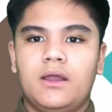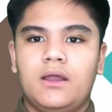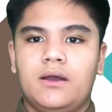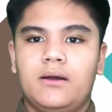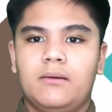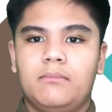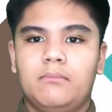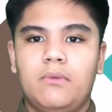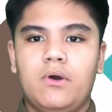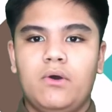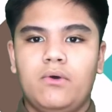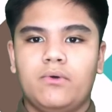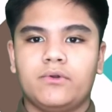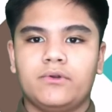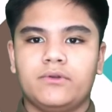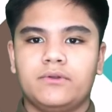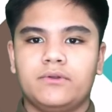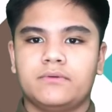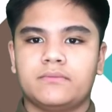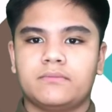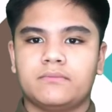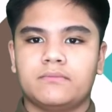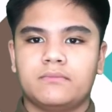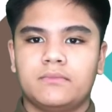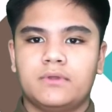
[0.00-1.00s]
Mode
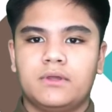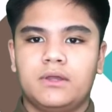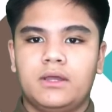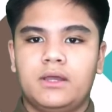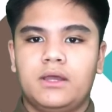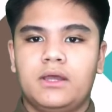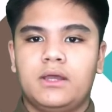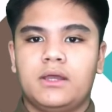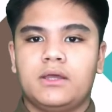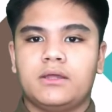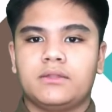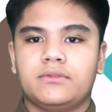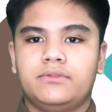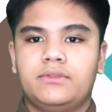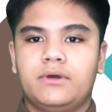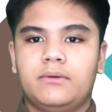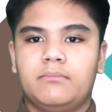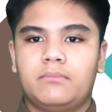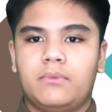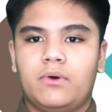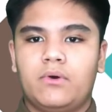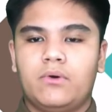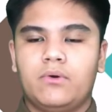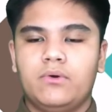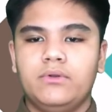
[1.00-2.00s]
The
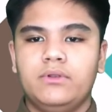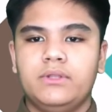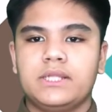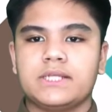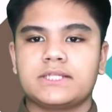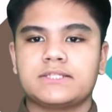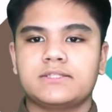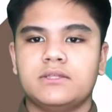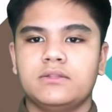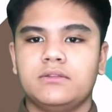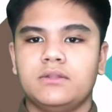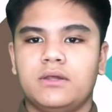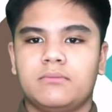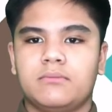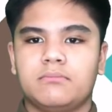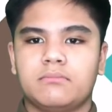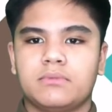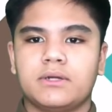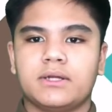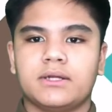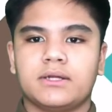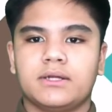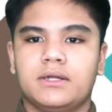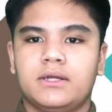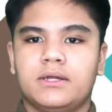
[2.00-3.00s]
mode is the
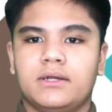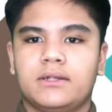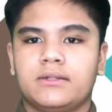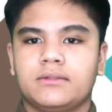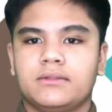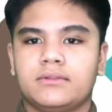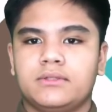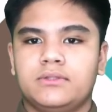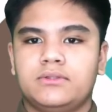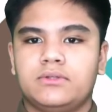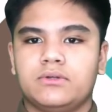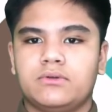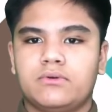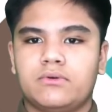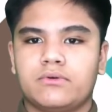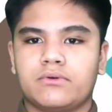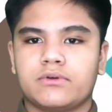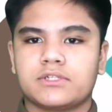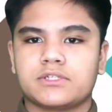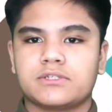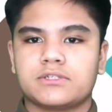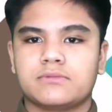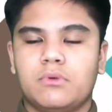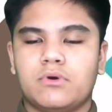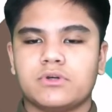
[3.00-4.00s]
number that
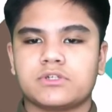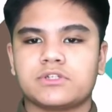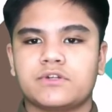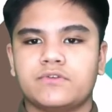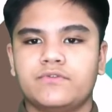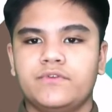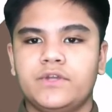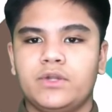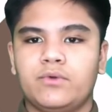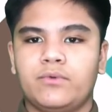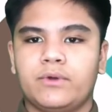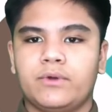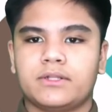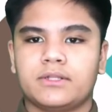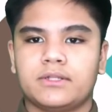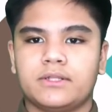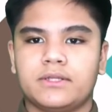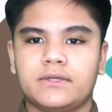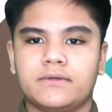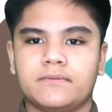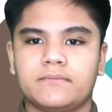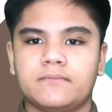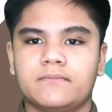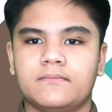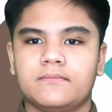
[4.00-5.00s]
occurs most frequently.
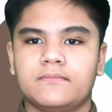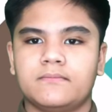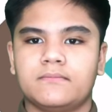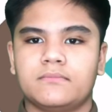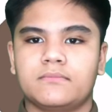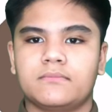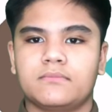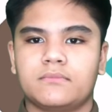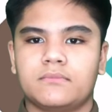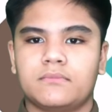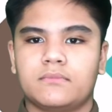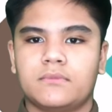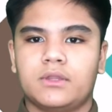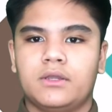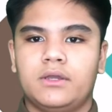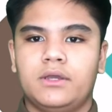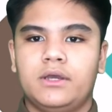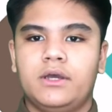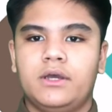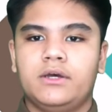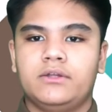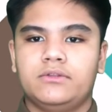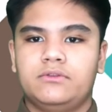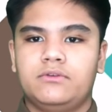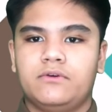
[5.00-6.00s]

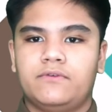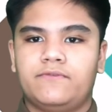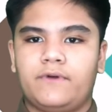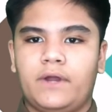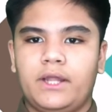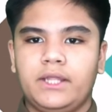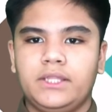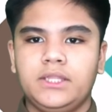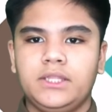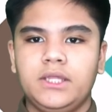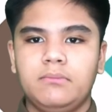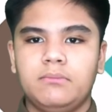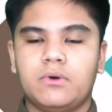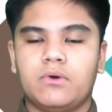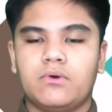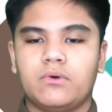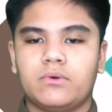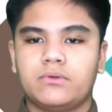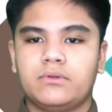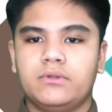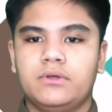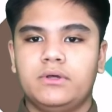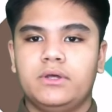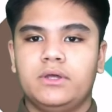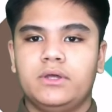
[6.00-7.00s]
To find the
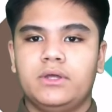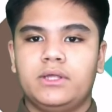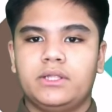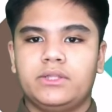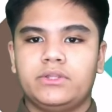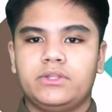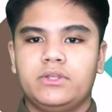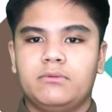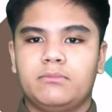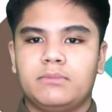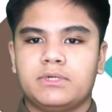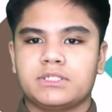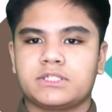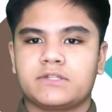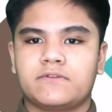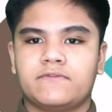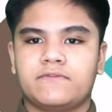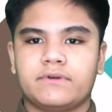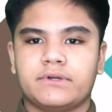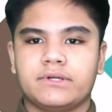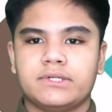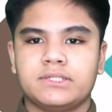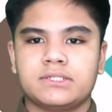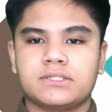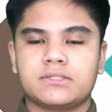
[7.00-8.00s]
mode, you must
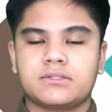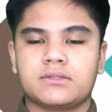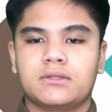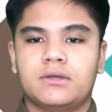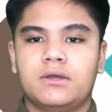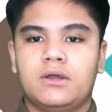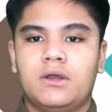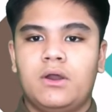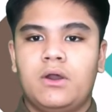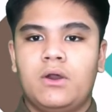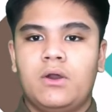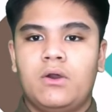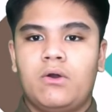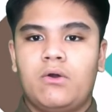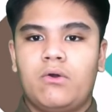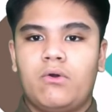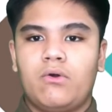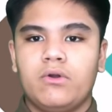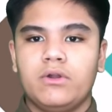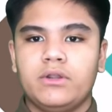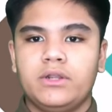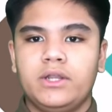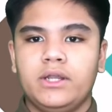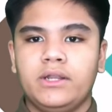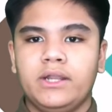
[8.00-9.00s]
first
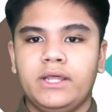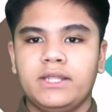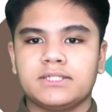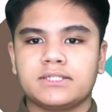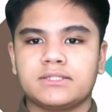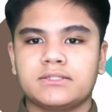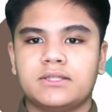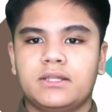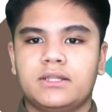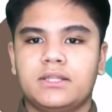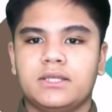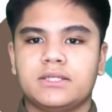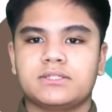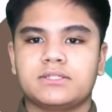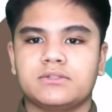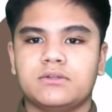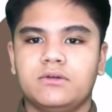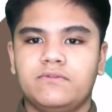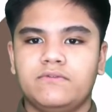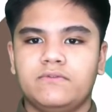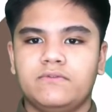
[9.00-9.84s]
organize the list of